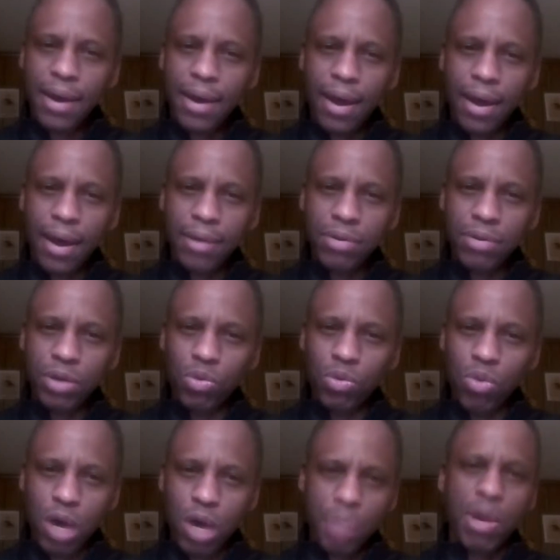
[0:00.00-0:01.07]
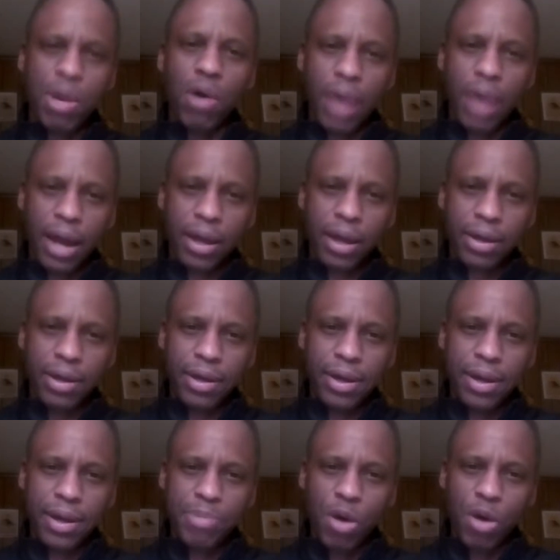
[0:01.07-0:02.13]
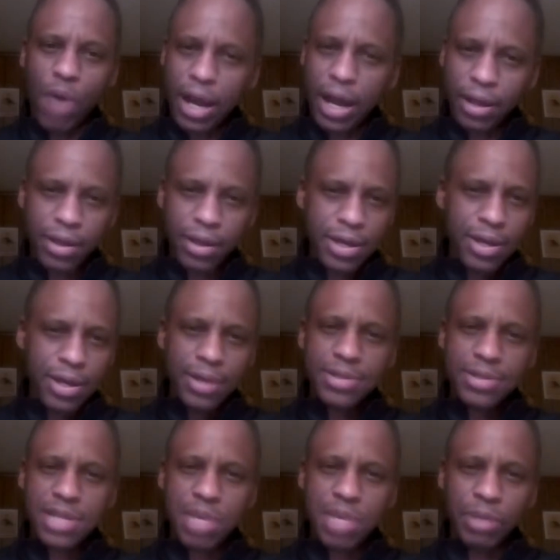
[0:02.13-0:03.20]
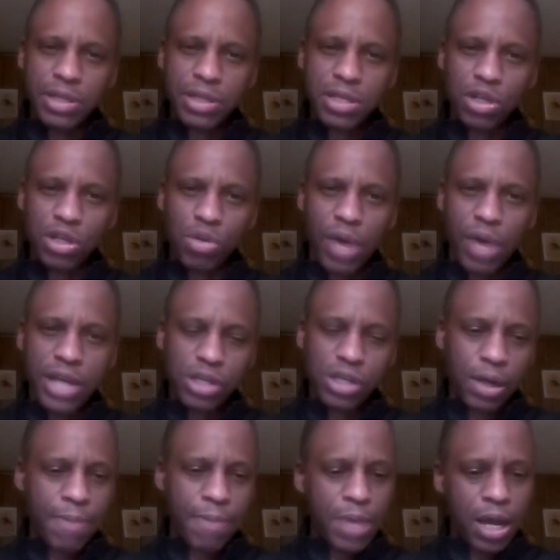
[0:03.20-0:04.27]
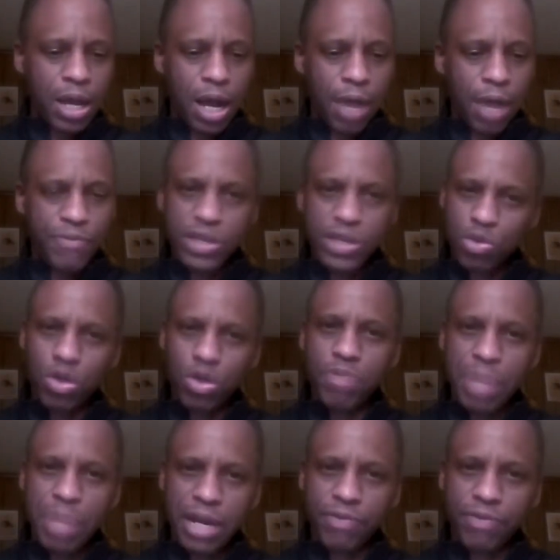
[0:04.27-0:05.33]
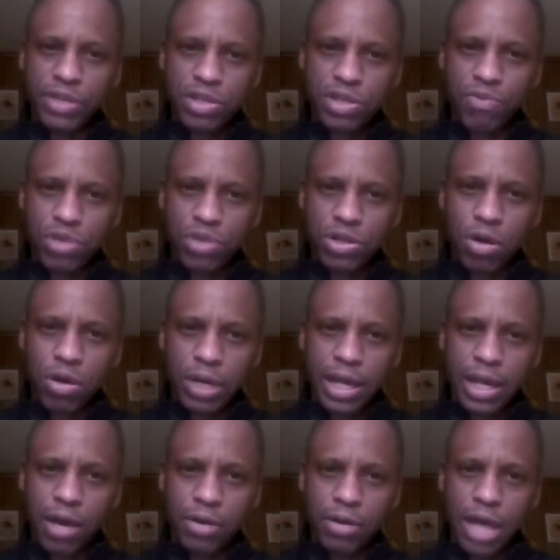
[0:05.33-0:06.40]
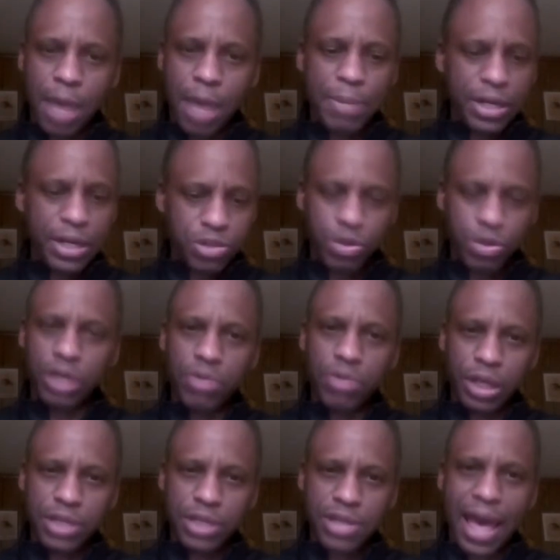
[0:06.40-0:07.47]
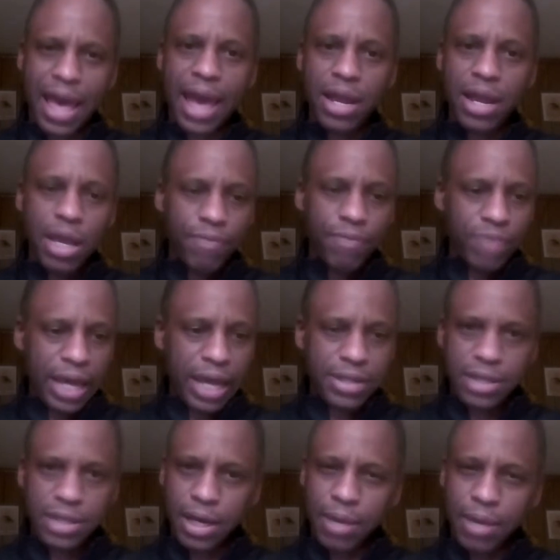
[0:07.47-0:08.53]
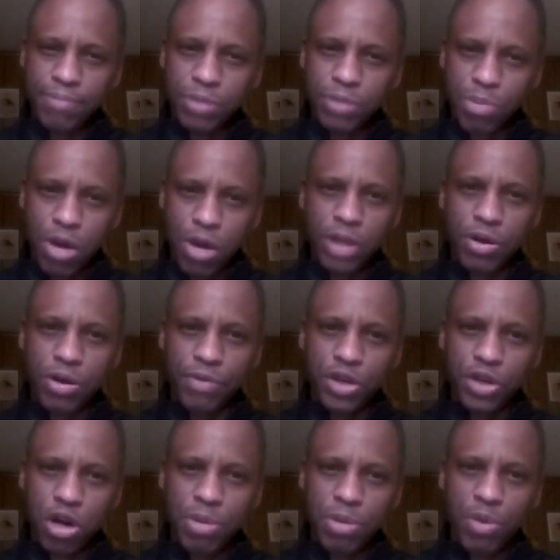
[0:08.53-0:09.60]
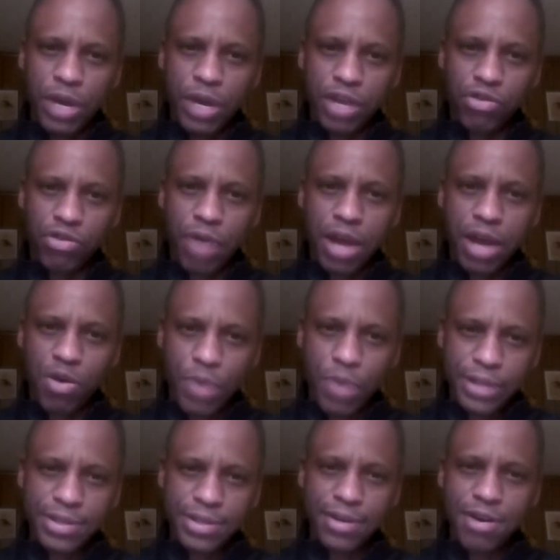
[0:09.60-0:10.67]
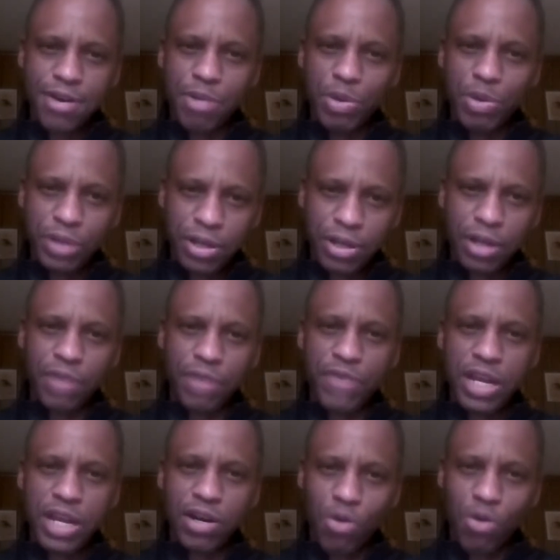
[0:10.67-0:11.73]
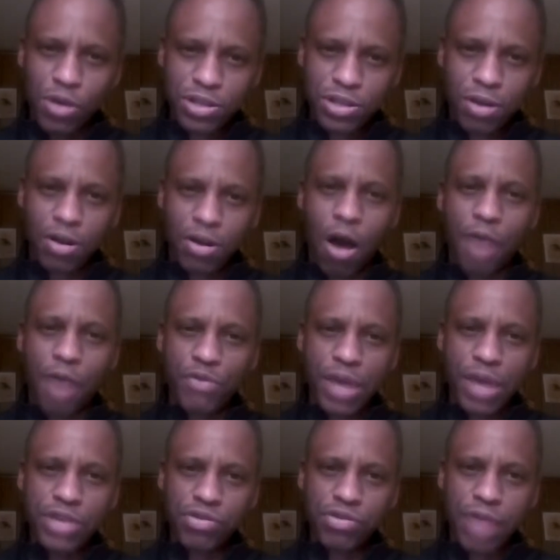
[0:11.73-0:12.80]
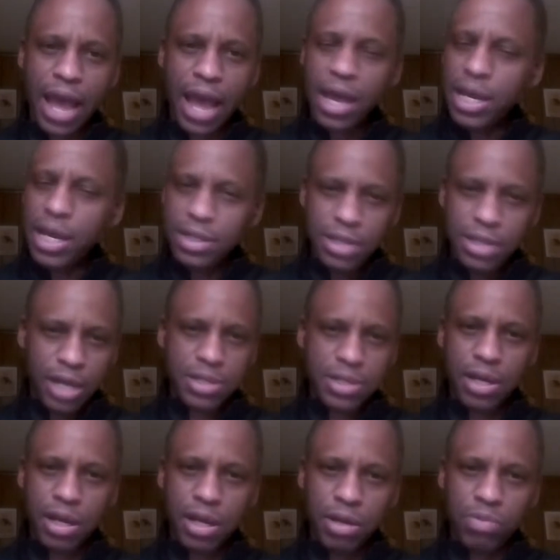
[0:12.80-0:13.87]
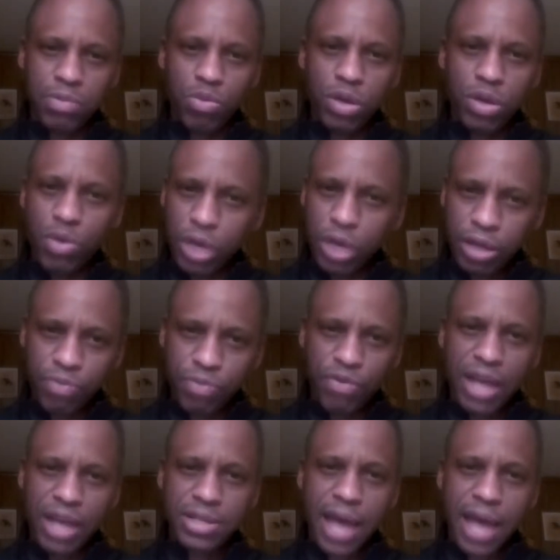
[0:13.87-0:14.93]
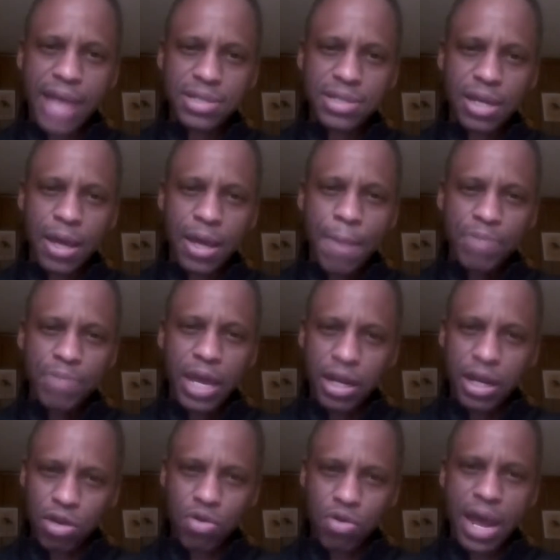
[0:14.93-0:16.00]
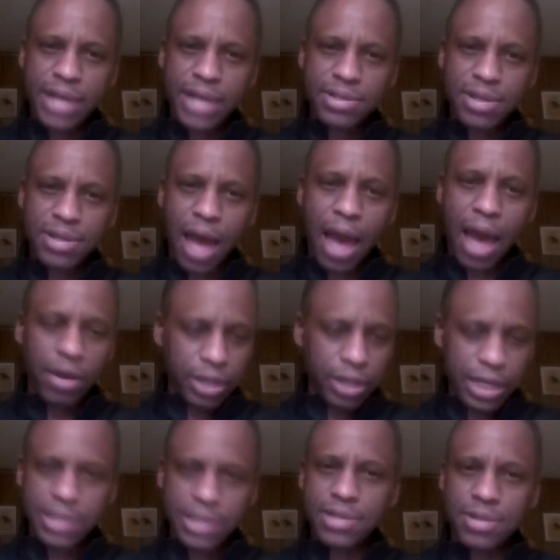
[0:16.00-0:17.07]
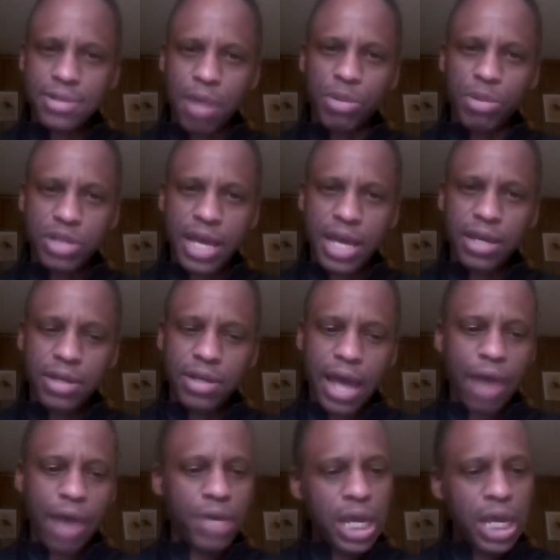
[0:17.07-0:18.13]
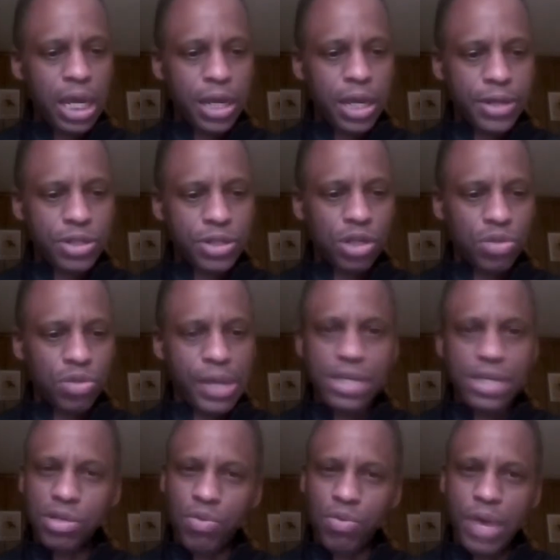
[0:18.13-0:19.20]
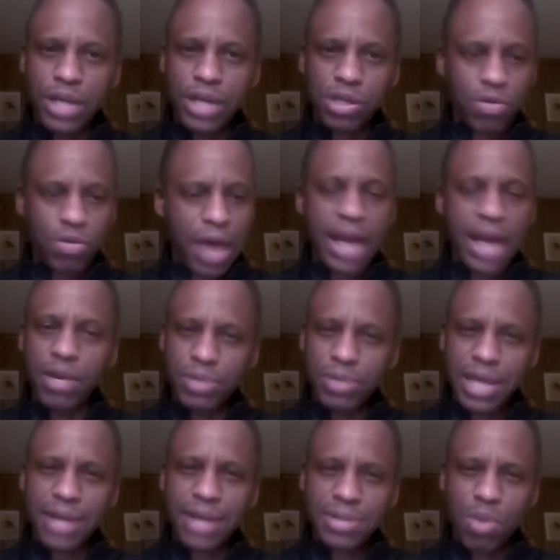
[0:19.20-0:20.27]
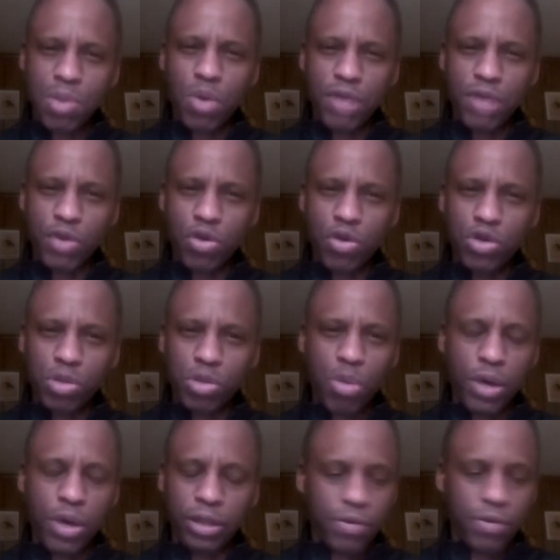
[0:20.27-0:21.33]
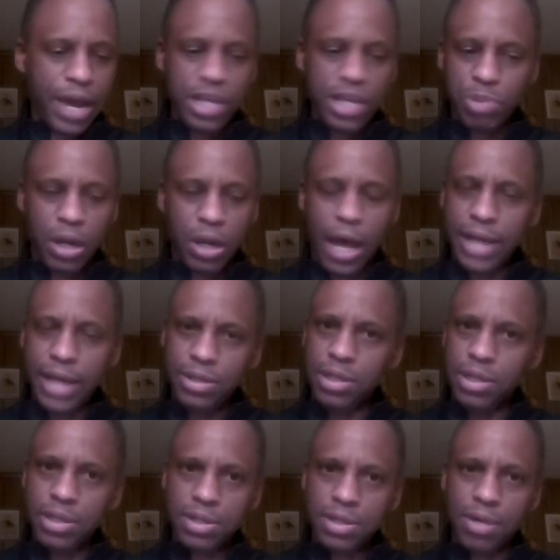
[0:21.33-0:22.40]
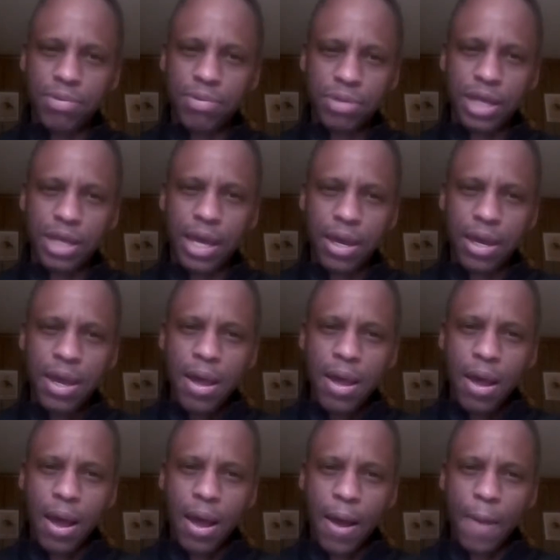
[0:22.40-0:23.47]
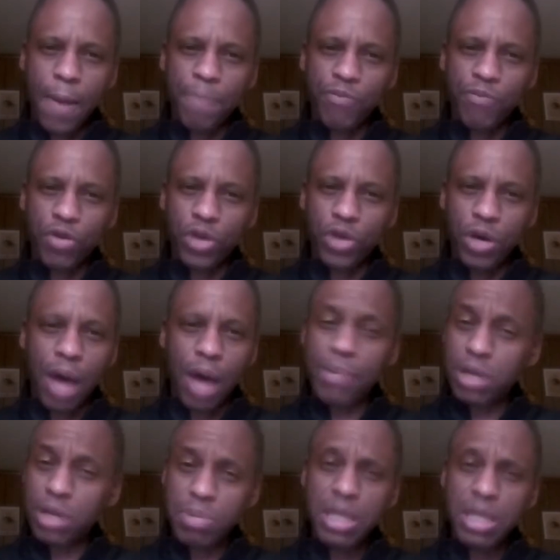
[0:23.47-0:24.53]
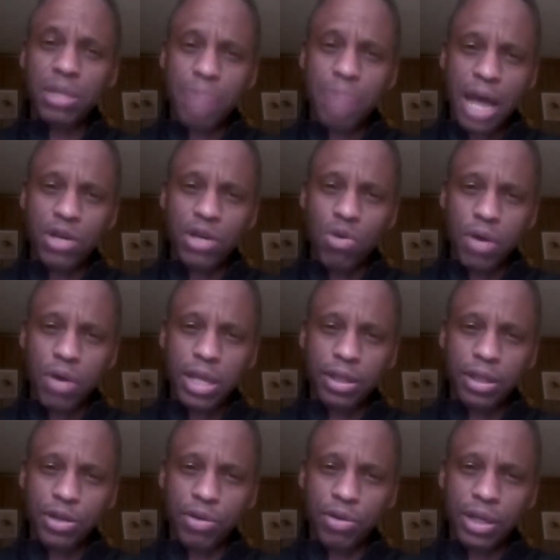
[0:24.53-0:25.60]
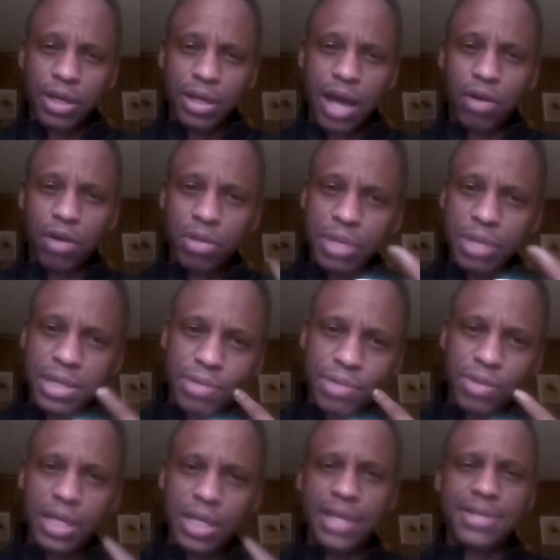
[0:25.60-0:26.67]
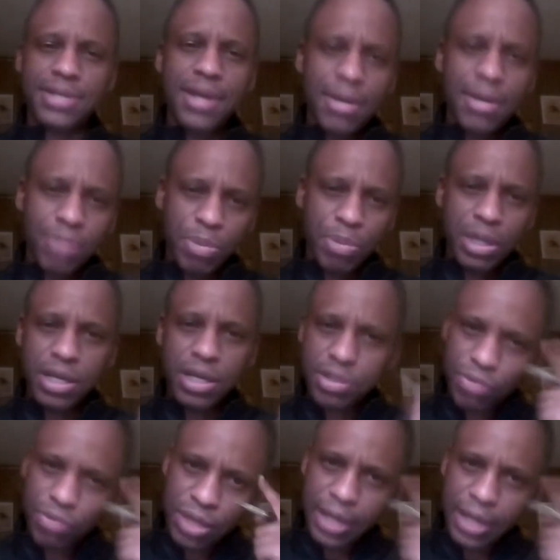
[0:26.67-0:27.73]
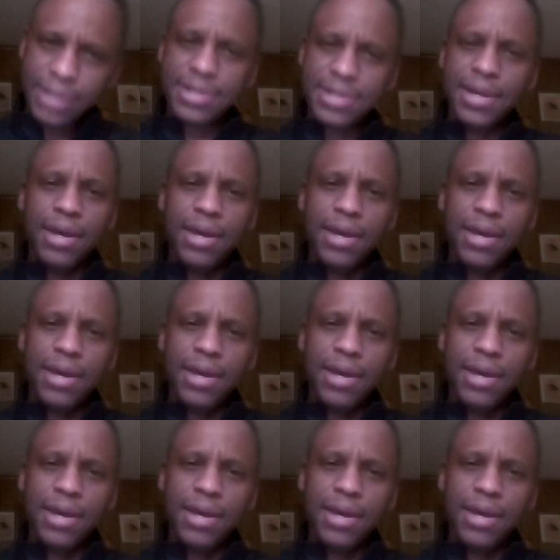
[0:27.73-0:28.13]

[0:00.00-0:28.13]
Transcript: And what a poetic, uh, poetically seamless situation uh, this would have been if this result had held up. And it's really sad that um, the brother of a Derby winning trainer wins the Derby with an undefeated horse on an off racetrack, does it in really fantastic and in grand style, and gets his number taken down in a situation in which, granted, it was at a somewhat of a crucial point in the race, but I just don't think, um, for though I'm going to be in the minority, literally, not only because of this, but because of this,